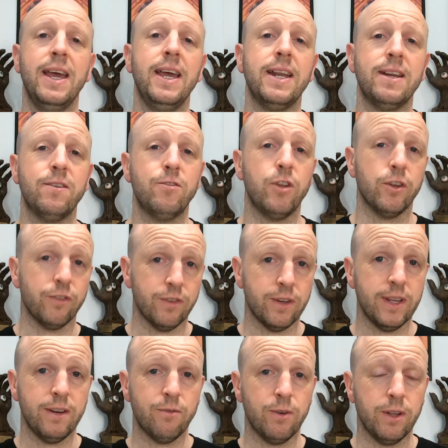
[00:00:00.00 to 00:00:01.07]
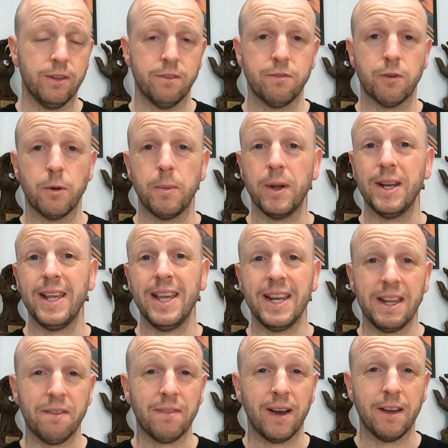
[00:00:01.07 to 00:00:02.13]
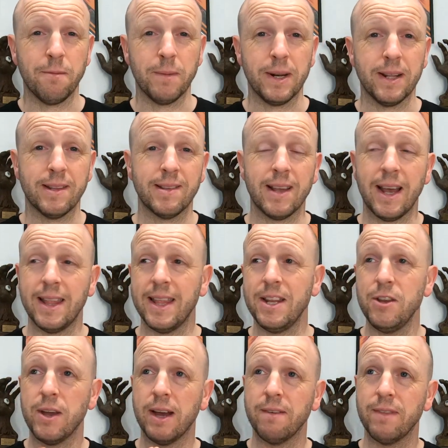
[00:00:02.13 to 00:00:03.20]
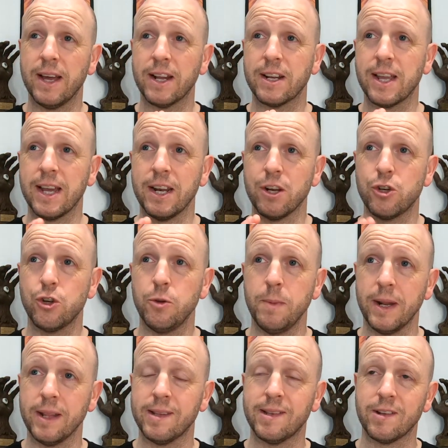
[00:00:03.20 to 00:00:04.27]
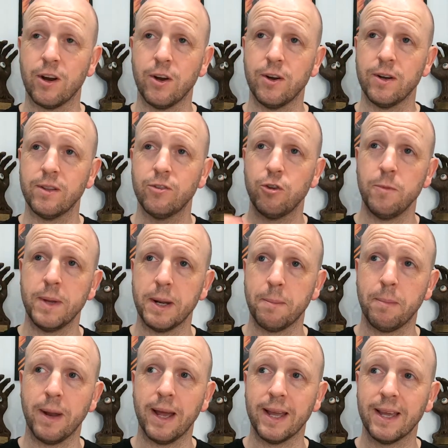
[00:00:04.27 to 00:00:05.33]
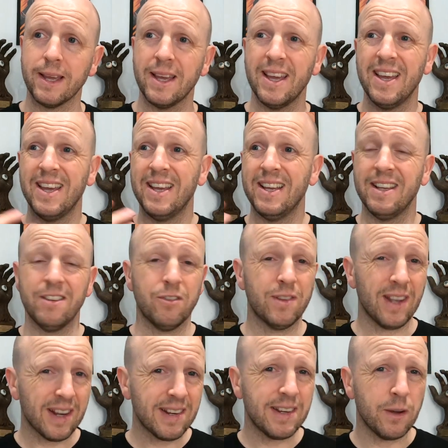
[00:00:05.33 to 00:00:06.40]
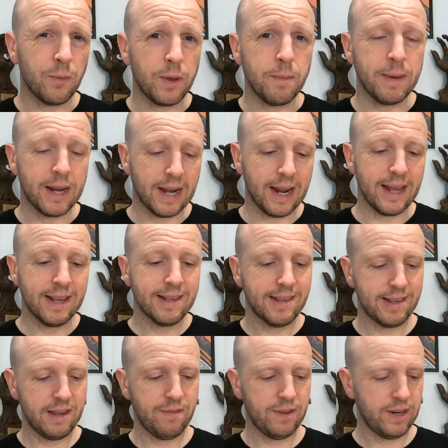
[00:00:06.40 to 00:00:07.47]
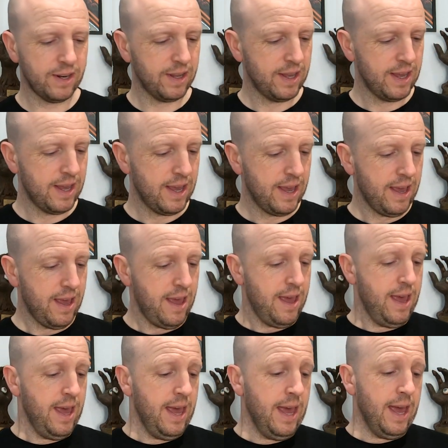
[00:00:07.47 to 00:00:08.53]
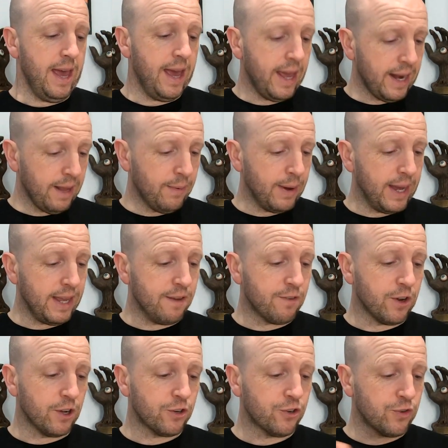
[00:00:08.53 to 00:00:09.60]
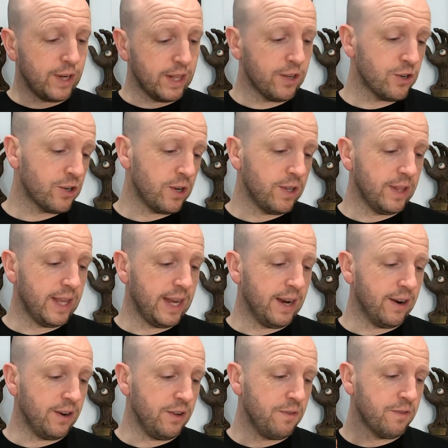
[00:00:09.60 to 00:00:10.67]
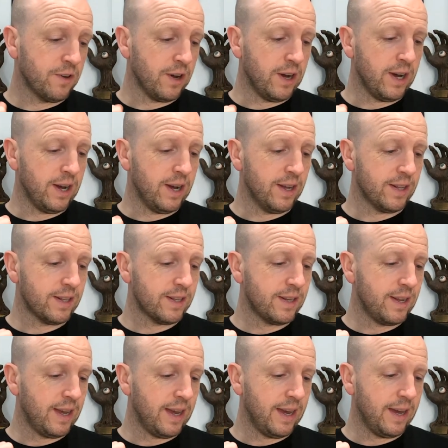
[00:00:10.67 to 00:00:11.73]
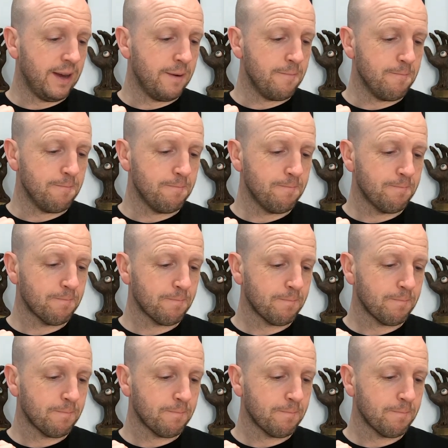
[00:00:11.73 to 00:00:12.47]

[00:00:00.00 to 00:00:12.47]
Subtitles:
it doesn't. It runs for about 85 minutes. And then you have that kind of 2-minute start, 2-minute blank. So it's actually a wee bit less even. Anyway, you've got trailers on there. You've got the